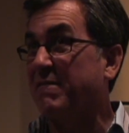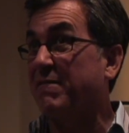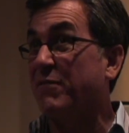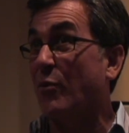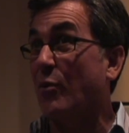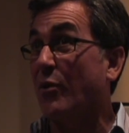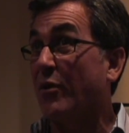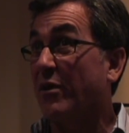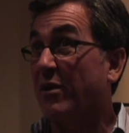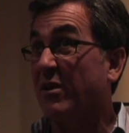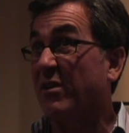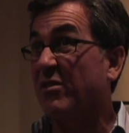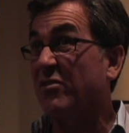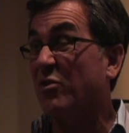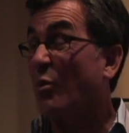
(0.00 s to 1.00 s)

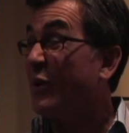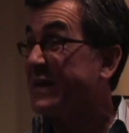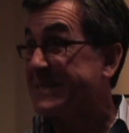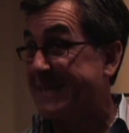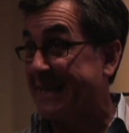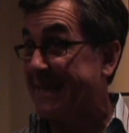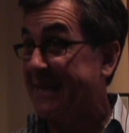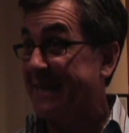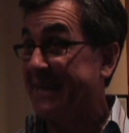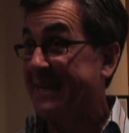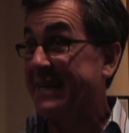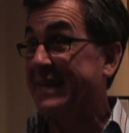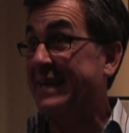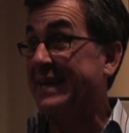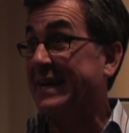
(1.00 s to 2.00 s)
4:20
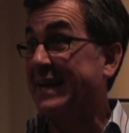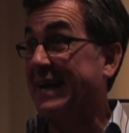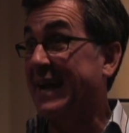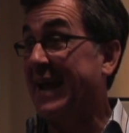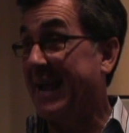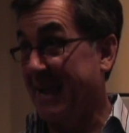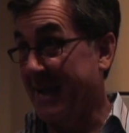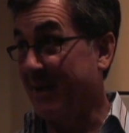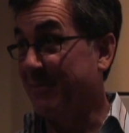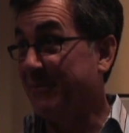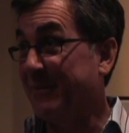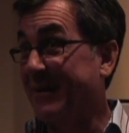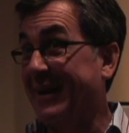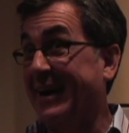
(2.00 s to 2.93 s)
a.m.